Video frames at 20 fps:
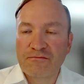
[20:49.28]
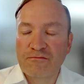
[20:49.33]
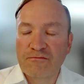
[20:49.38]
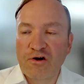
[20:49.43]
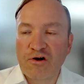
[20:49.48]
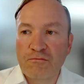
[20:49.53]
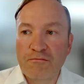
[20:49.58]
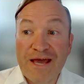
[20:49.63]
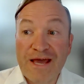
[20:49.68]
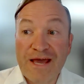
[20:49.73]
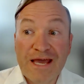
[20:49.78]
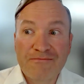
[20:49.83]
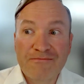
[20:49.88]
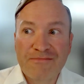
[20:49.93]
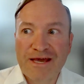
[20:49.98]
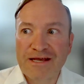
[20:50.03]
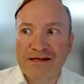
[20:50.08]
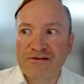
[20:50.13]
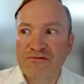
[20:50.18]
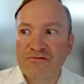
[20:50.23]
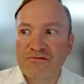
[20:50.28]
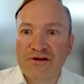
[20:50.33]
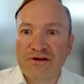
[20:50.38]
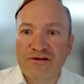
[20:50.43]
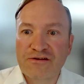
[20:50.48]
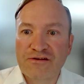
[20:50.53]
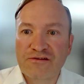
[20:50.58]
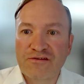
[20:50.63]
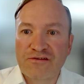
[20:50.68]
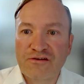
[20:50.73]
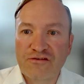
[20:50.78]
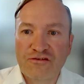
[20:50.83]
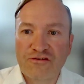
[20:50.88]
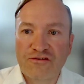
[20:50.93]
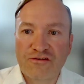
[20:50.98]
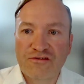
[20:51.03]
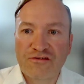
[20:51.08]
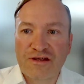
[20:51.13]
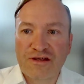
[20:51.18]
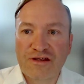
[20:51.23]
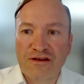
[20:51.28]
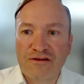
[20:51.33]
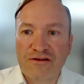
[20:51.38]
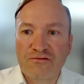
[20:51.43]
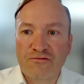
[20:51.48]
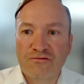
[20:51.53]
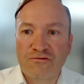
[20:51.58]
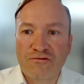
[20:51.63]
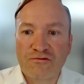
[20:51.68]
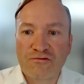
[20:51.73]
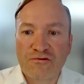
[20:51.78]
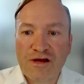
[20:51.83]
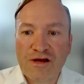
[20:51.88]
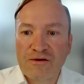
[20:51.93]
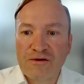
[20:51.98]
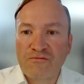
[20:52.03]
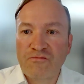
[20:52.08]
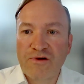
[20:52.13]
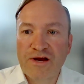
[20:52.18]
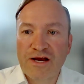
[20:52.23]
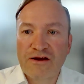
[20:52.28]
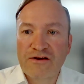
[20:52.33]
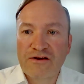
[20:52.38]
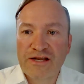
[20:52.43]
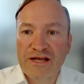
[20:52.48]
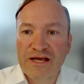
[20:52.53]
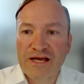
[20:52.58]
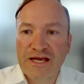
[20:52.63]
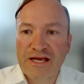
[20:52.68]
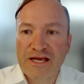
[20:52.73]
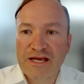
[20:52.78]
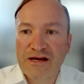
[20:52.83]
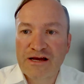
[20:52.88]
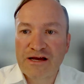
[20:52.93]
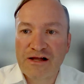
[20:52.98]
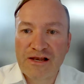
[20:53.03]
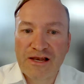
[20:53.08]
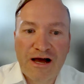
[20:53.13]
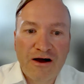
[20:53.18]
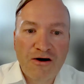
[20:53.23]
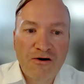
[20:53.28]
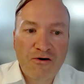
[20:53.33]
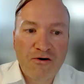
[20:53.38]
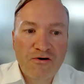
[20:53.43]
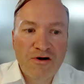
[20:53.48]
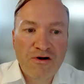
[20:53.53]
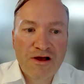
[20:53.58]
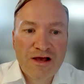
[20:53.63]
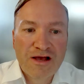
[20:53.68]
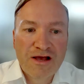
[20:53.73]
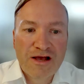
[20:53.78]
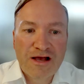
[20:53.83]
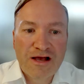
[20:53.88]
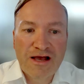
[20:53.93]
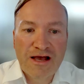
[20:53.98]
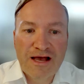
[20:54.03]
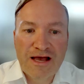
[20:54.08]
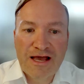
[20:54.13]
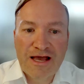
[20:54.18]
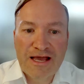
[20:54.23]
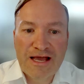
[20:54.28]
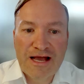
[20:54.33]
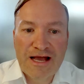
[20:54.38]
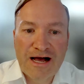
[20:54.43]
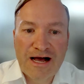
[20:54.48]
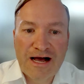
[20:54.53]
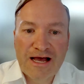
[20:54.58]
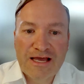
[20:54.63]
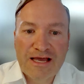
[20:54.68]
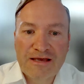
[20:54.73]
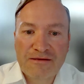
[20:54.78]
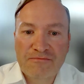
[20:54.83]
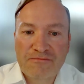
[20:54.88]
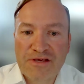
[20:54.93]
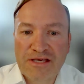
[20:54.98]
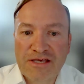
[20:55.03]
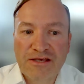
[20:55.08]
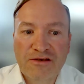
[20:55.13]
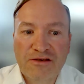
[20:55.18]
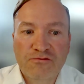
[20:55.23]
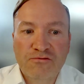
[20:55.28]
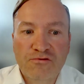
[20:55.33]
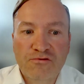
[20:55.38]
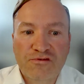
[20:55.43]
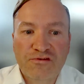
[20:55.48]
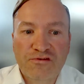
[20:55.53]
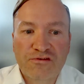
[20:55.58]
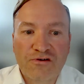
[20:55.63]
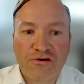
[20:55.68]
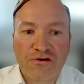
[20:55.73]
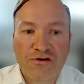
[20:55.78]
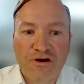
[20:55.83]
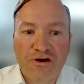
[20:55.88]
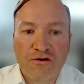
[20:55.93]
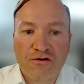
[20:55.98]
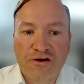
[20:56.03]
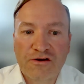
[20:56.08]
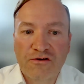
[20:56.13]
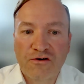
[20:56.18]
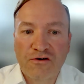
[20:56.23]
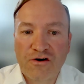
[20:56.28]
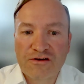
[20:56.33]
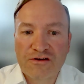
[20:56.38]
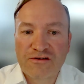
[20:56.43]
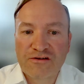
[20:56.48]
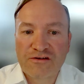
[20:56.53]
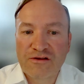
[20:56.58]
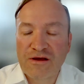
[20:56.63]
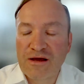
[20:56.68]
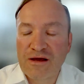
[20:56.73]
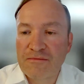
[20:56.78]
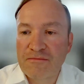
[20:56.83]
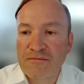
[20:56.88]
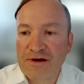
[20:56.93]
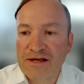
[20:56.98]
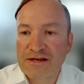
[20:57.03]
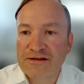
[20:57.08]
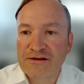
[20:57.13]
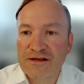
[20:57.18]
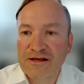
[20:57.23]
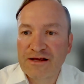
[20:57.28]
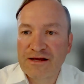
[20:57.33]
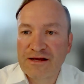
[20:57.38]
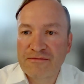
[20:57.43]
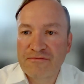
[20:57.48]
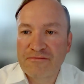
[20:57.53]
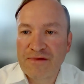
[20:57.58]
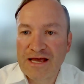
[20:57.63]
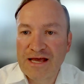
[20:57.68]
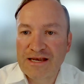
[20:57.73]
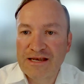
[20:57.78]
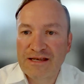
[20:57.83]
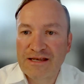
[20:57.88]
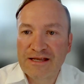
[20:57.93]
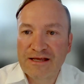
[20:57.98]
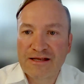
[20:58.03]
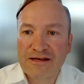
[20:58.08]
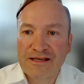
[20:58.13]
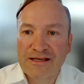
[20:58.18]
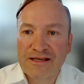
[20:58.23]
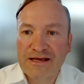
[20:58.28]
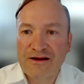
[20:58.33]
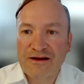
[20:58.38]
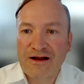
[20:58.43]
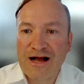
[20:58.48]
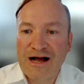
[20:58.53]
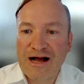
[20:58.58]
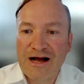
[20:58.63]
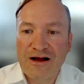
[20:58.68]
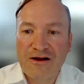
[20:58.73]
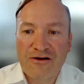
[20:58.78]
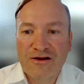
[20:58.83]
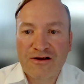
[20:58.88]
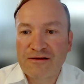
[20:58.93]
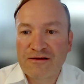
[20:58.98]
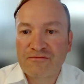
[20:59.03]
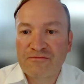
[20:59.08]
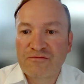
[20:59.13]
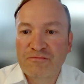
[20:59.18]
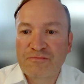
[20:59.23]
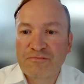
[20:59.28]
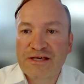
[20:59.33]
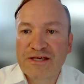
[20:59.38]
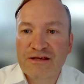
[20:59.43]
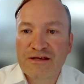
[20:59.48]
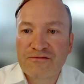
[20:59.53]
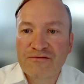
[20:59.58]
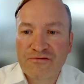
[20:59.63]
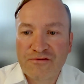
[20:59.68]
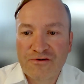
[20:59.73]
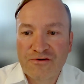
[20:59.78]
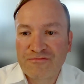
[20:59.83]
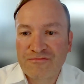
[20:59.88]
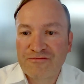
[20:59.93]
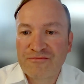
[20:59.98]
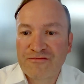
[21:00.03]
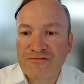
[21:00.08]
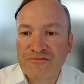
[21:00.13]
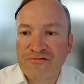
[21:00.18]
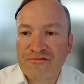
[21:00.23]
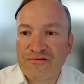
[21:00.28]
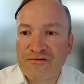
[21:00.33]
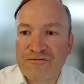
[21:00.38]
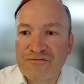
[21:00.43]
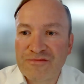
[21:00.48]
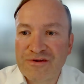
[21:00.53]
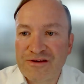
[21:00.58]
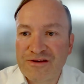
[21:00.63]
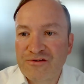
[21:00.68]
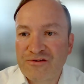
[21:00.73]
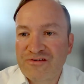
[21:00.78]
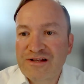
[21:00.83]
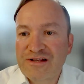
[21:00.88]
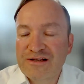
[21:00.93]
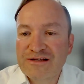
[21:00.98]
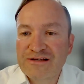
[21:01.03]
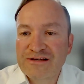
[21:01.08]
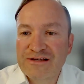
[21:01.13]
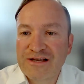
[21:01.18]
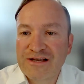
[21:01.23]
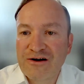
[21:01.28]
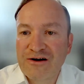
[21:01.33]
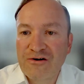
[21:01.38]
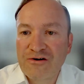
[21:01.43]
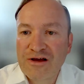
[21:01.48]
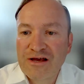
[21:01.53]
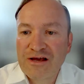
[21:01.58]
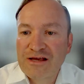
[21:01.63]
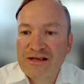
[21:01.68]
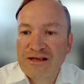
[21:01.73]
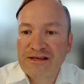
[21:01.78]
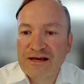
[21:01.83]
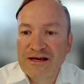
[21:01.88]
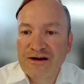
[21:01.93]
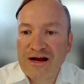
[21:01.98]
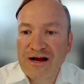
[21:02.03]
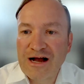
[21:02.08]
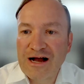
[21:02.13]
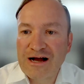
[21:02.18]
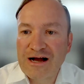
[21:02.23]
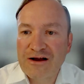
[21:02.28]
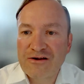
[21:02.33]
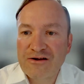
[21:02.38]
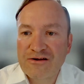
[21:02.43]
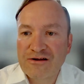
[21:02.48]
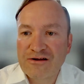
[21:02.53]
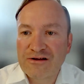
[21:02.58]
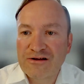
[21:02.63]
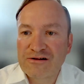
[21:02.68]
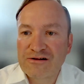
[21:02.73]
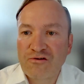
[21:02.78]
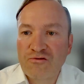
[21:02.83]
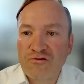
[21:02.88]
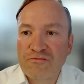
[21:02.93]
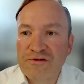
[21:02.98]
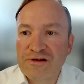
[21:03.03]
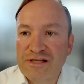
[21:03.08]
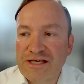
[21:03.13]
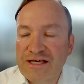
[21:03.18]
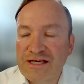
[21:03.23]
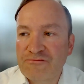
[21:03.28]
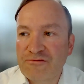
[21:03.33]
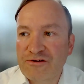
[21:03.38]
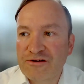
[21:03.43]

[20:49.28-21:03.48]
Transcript: or may make different decisions into where they allow AI being used or not. And there are, and speaking from New Zealand now, there are globally,